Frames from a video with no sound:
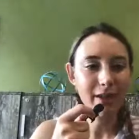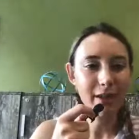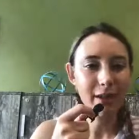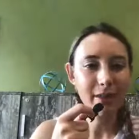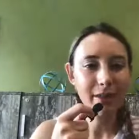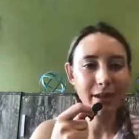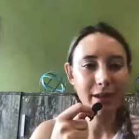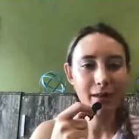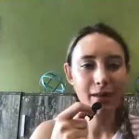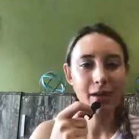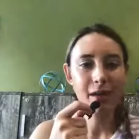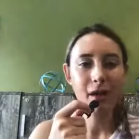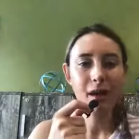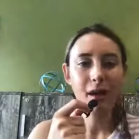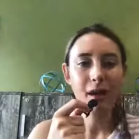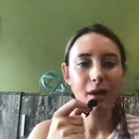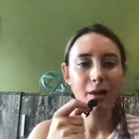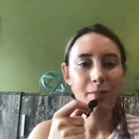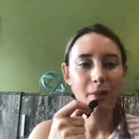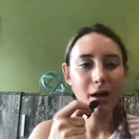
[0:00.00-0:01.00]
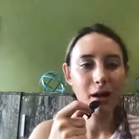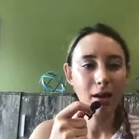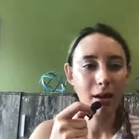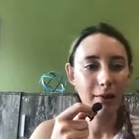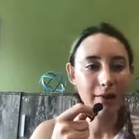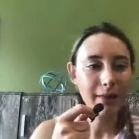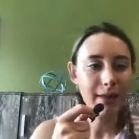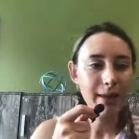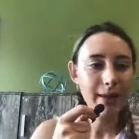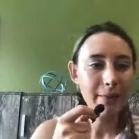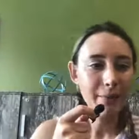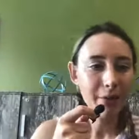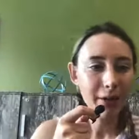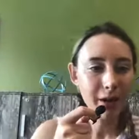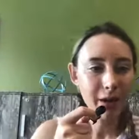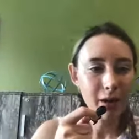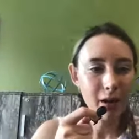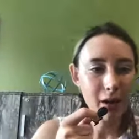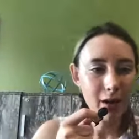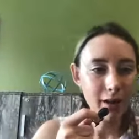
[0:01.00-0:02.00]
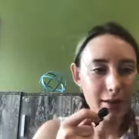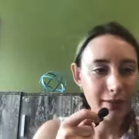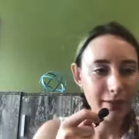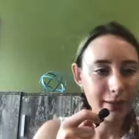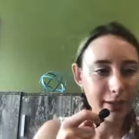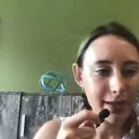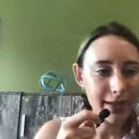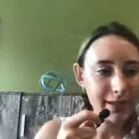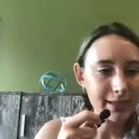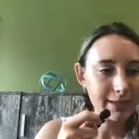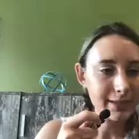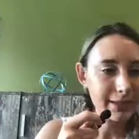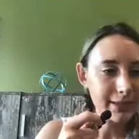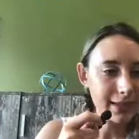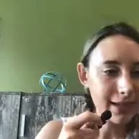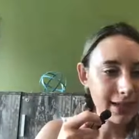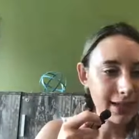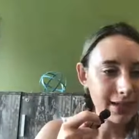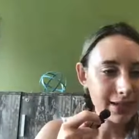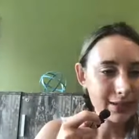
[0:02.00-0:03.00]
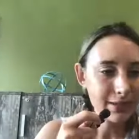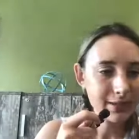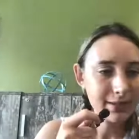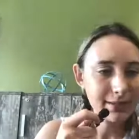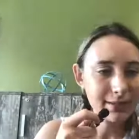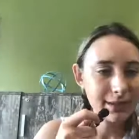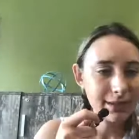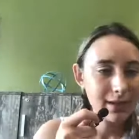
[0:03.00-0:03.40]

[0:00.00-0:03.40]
hearing um, all of your input, all of your ideas.